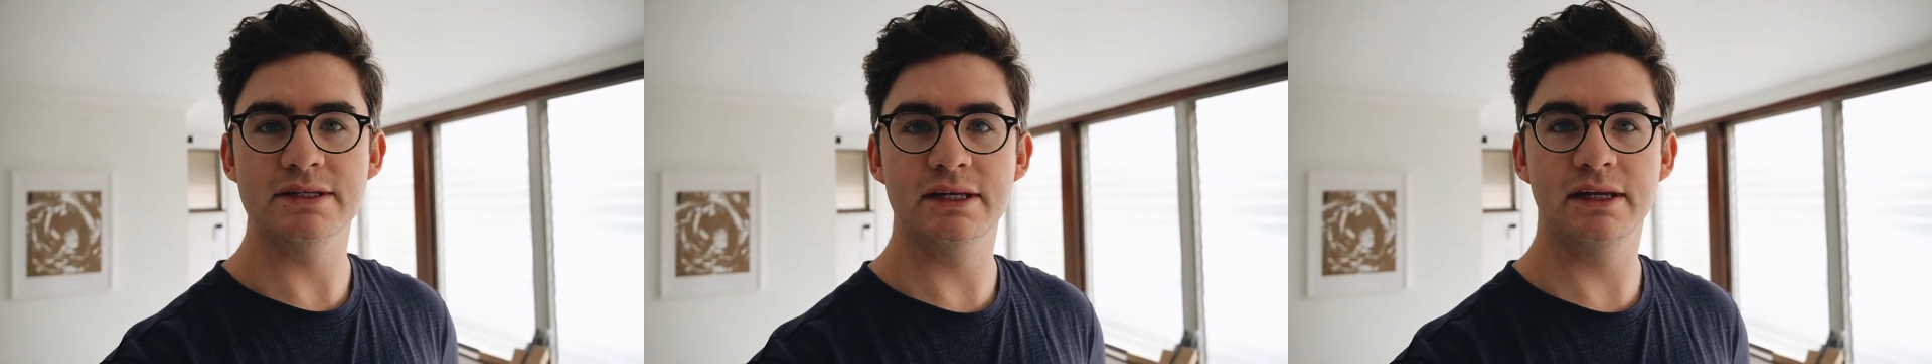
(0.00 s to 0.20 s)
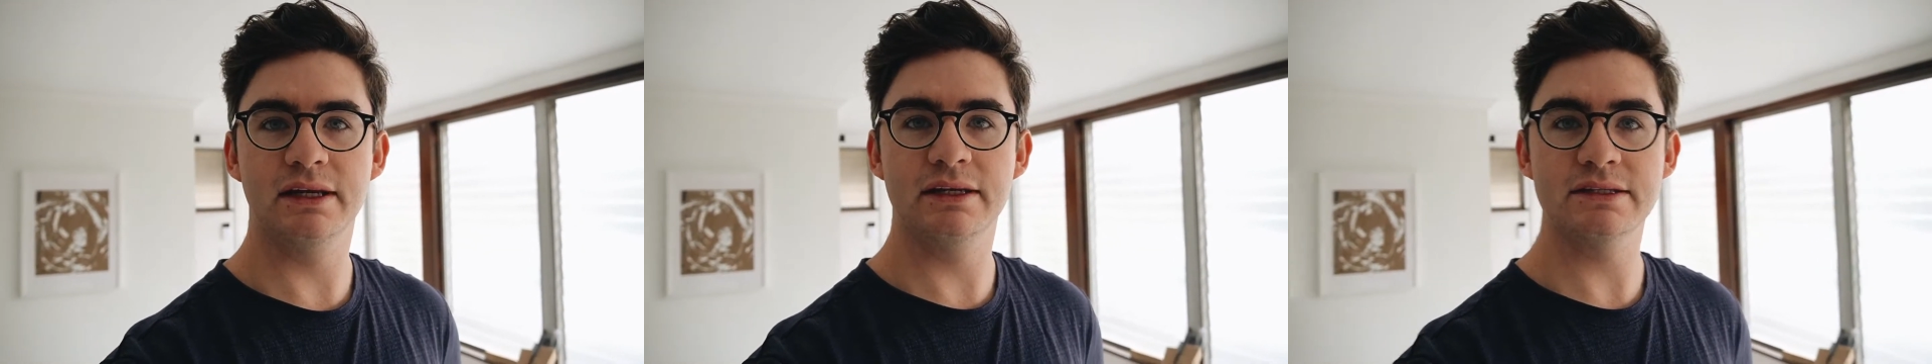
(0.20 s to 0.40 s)

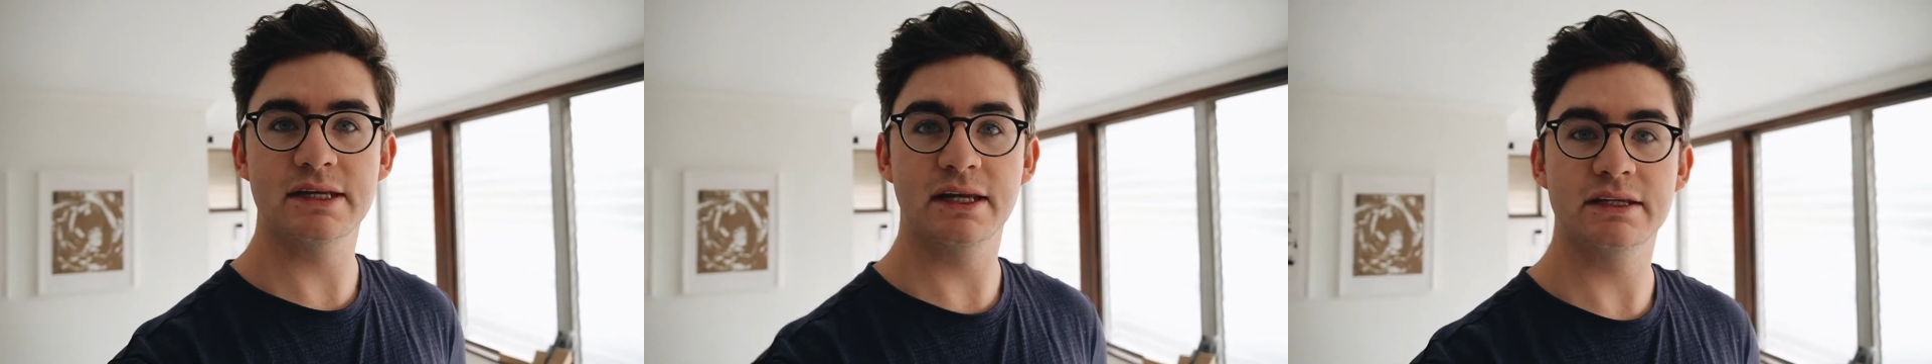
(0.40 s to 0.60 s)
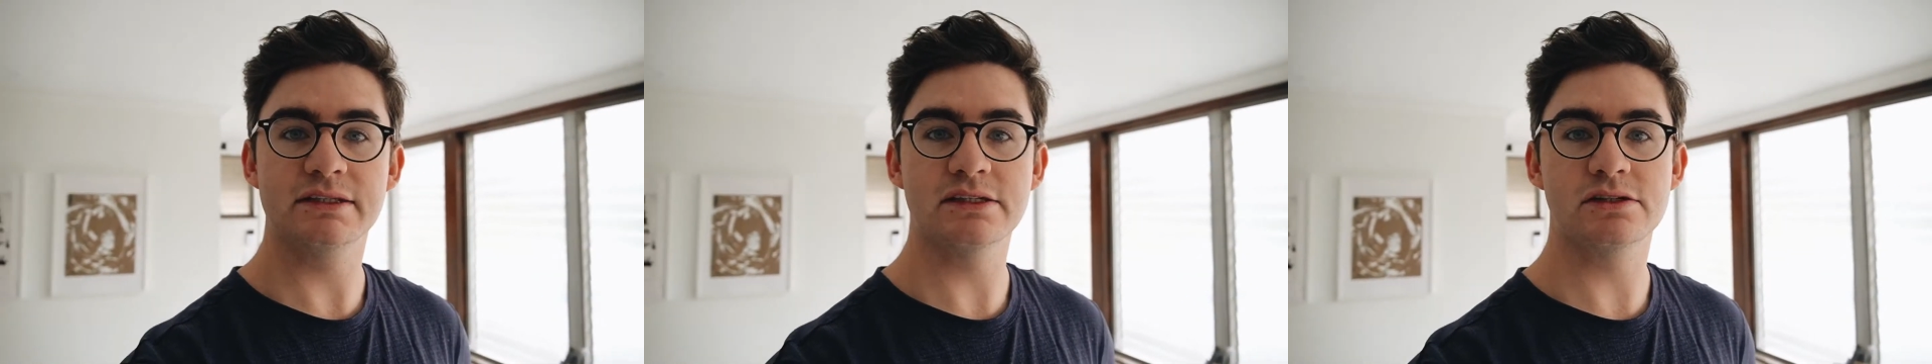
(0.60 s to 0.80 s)
it is
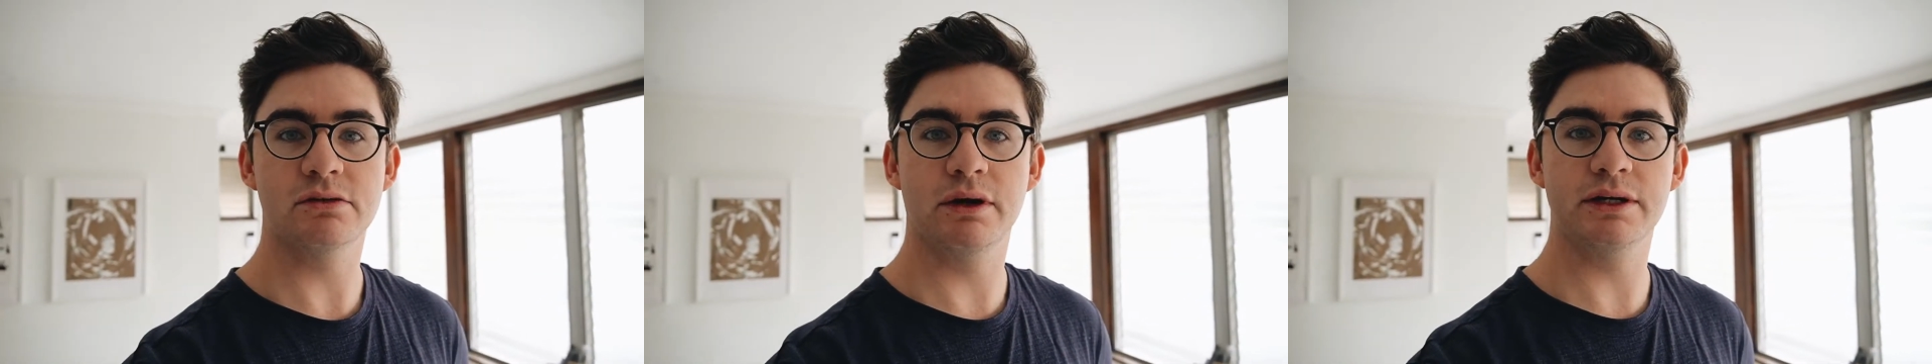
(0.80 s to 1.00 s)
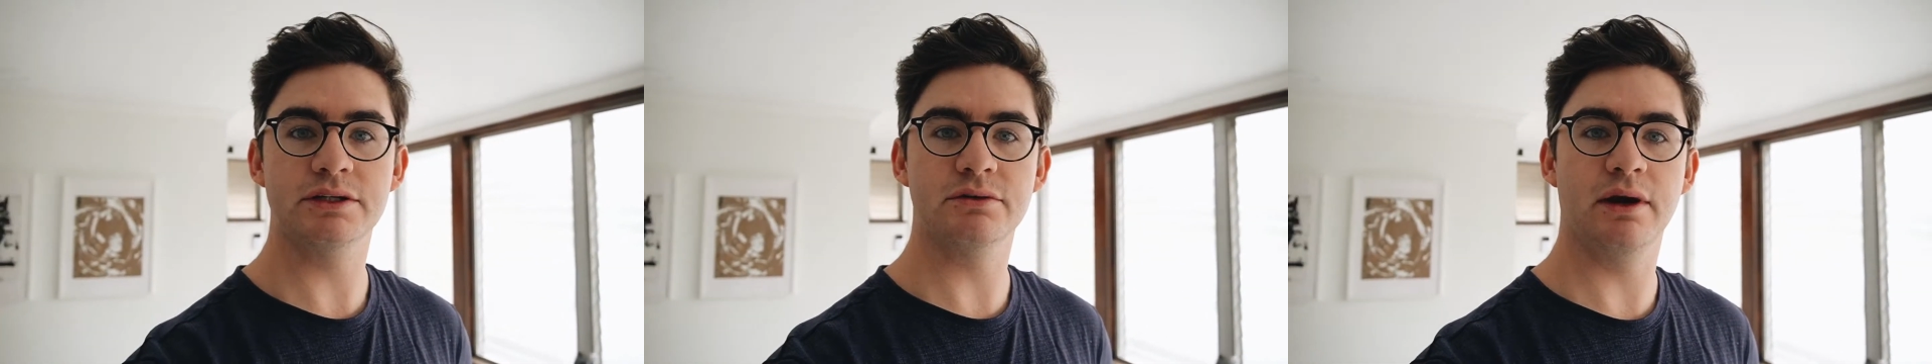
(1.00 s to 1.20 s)
a
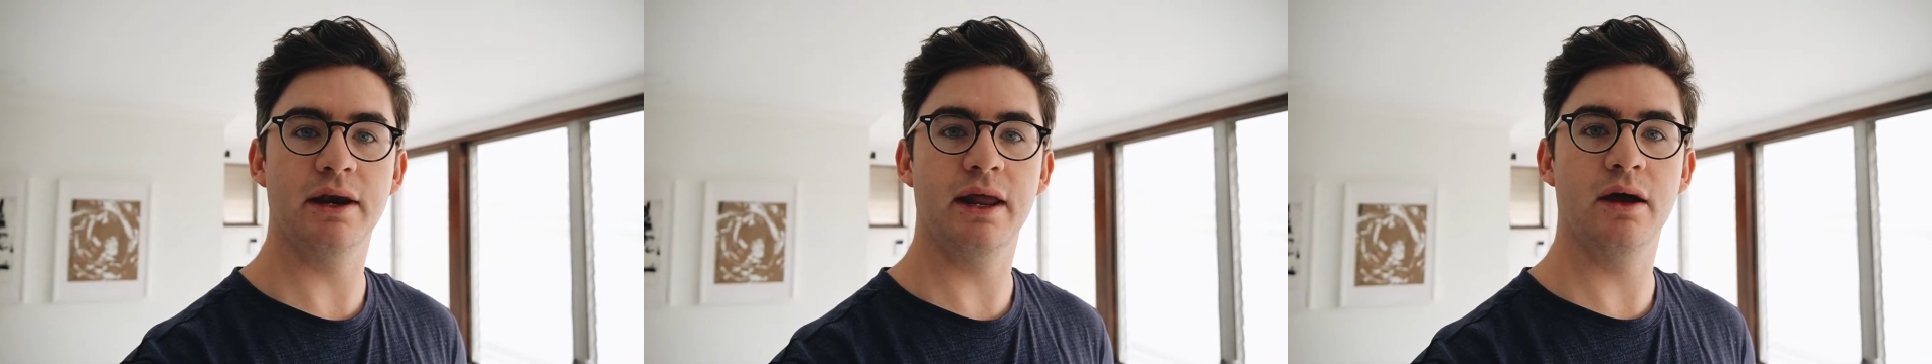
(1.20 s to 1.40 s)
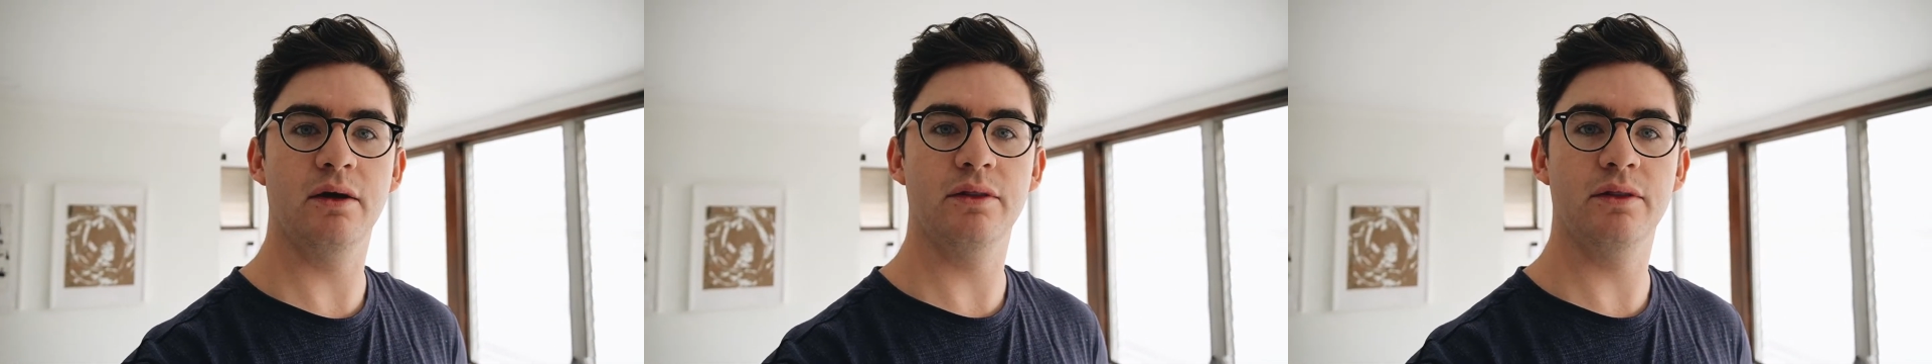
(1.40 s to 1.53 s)
situation right now